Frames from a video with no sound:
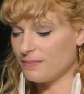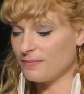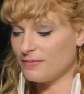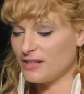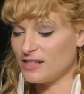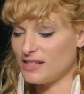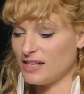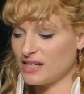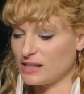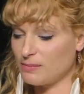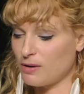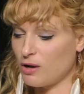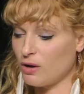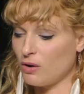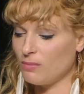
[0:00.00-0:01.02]
This next
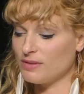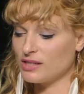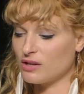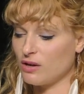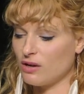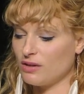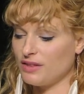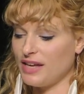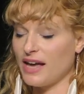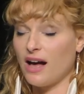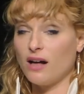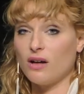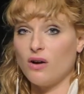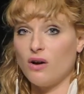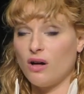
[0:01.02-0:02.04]
poem is called The
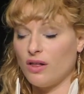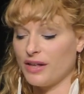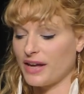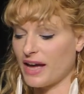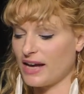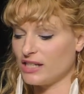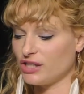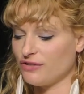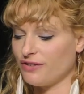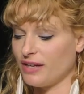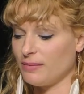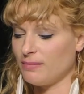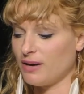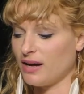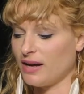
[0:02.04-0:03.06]
Alcoholic
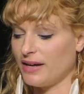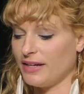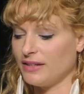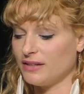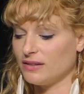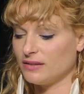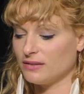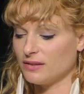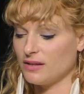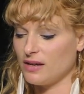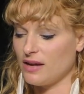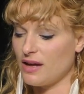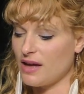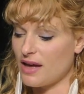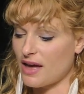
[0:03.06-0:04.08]
Atrophied Mind.
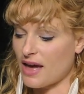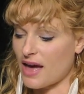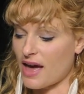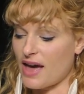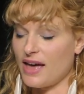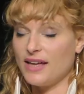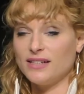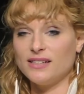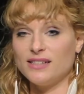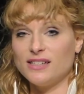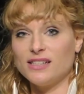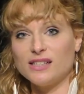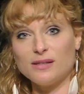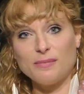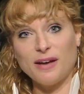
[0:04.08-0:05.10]
And
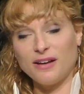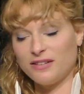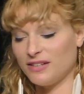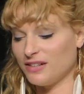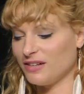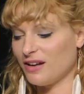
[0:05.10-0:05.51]
this is about an